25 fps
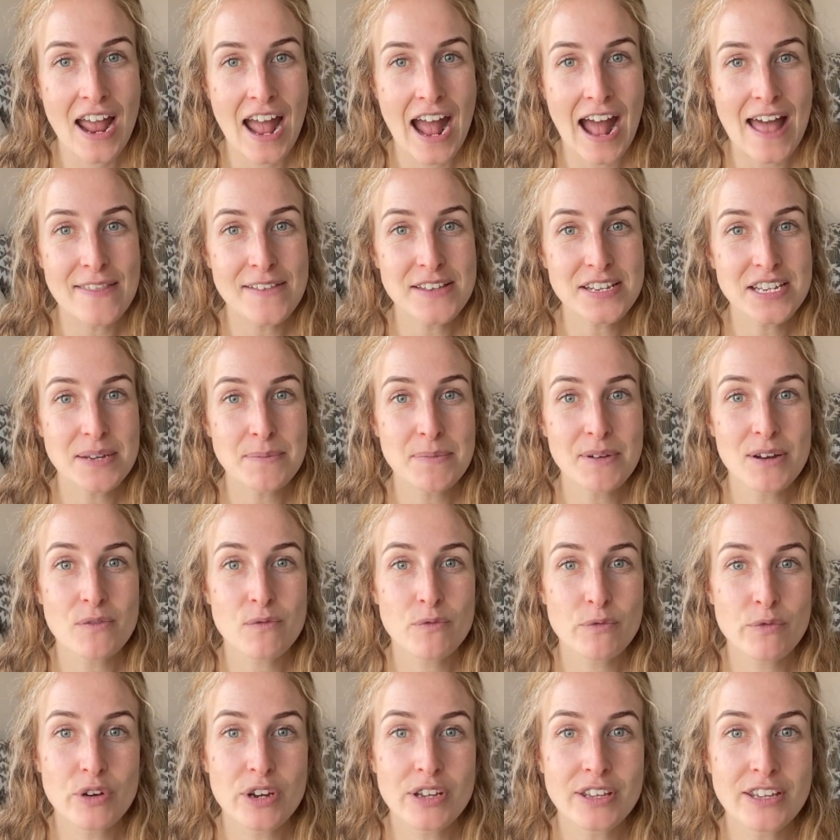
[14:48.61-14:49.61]
And this can be a
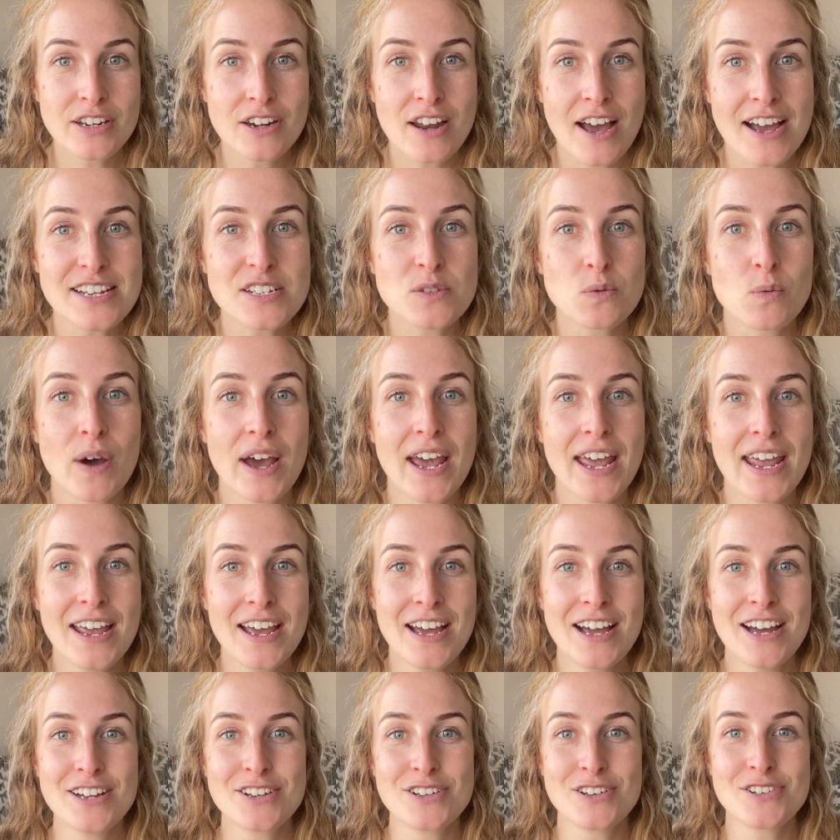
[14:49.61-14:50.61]
really nice
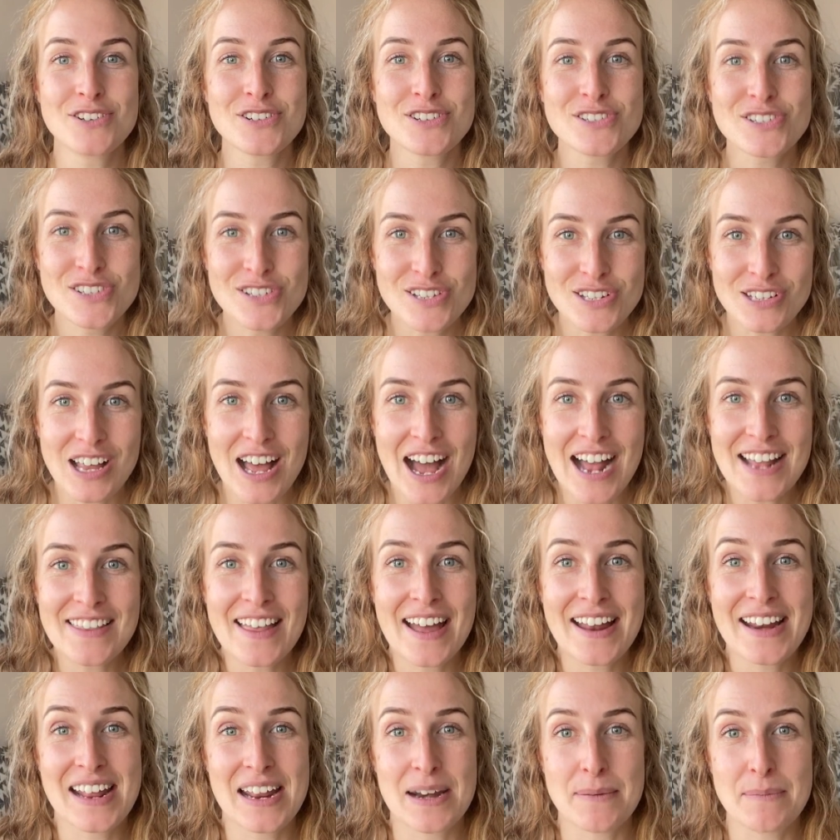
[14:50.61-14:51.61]
way to just slide
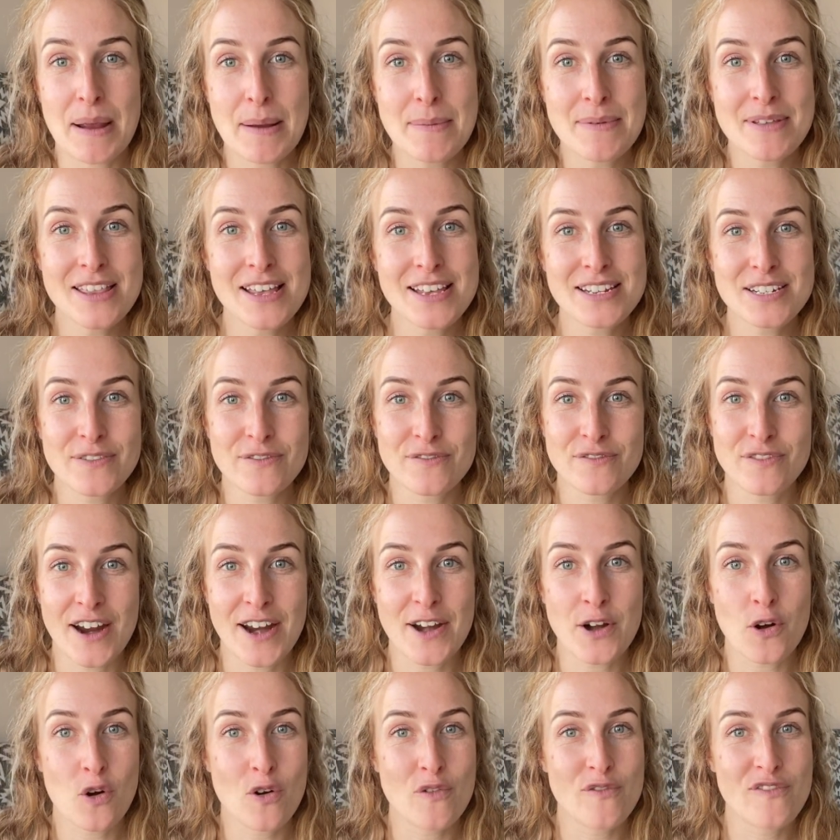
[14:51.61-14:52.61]
that in. Maybe there's a
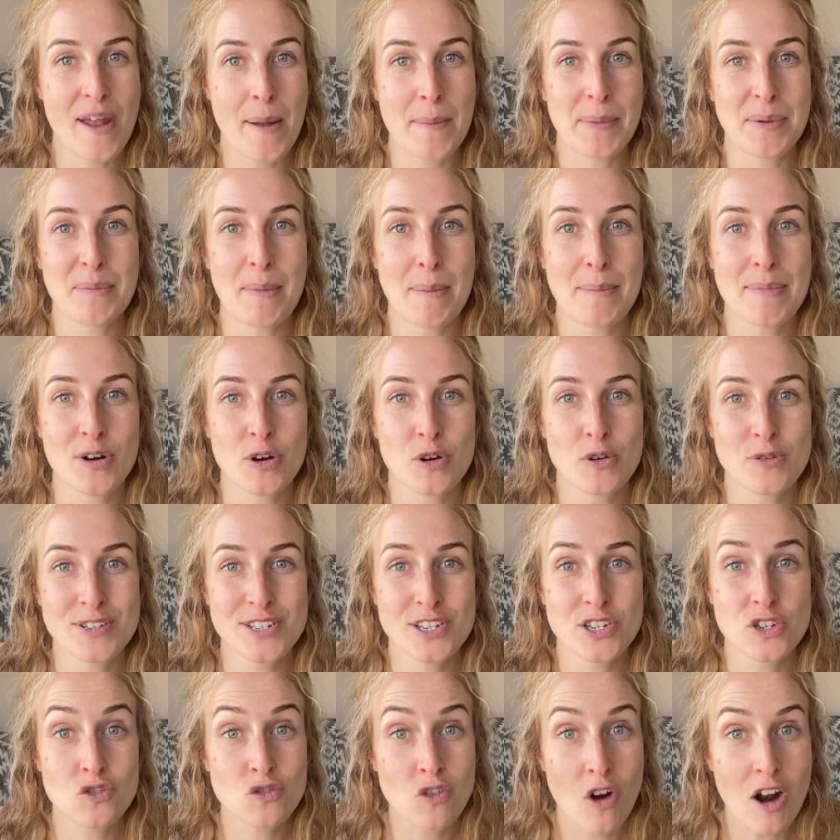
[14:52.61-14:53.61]
friend or a family member who
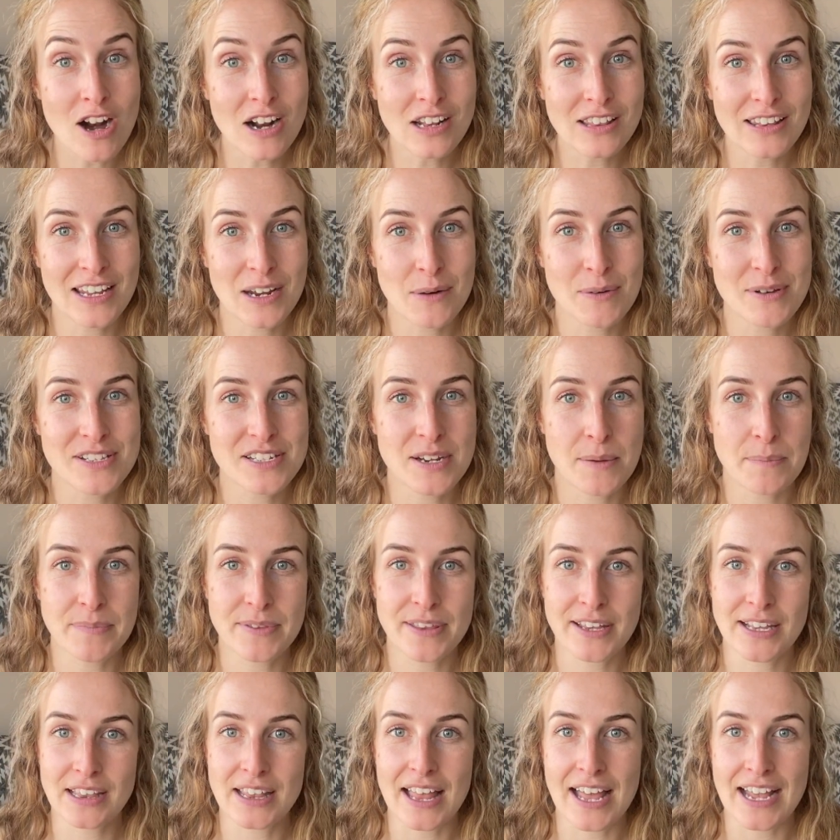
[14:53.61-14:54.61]
is struggling with
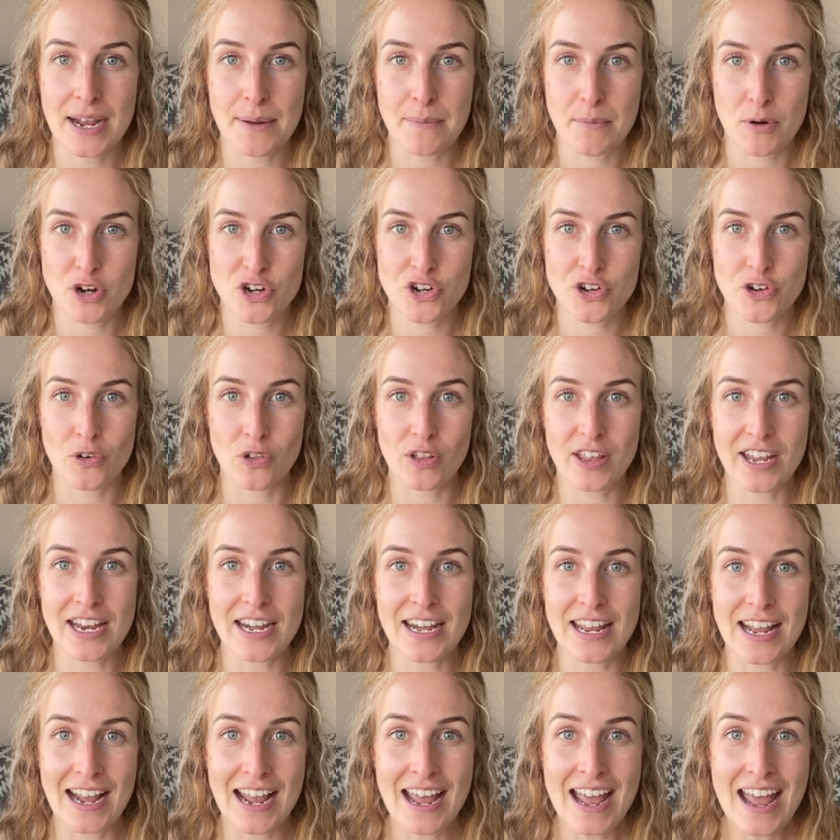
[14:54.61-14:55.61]
something like emotional
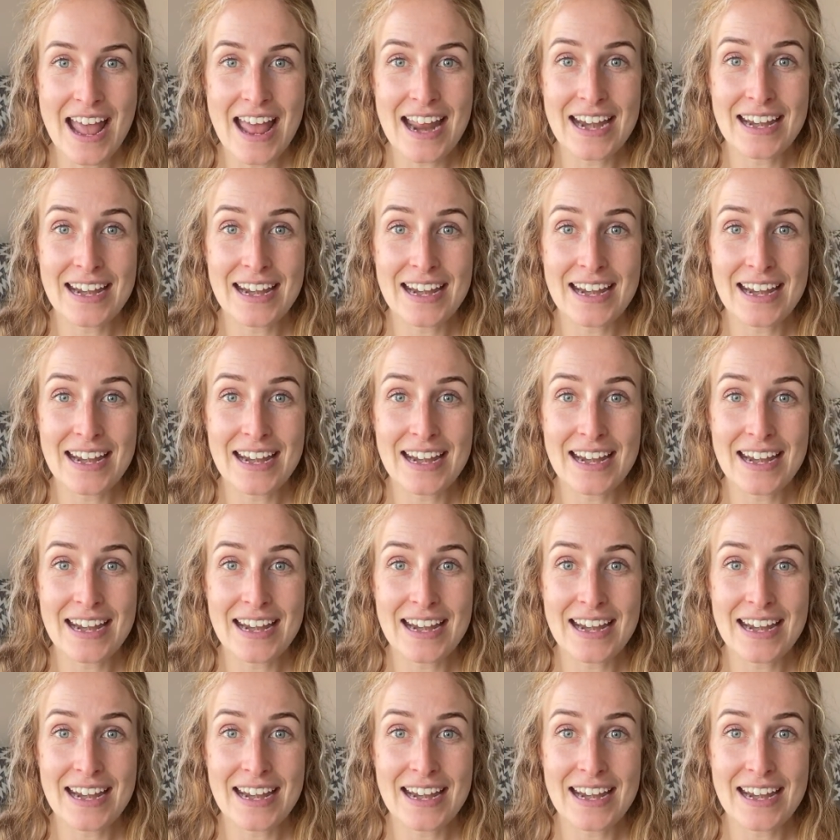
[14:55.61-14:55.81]
eating.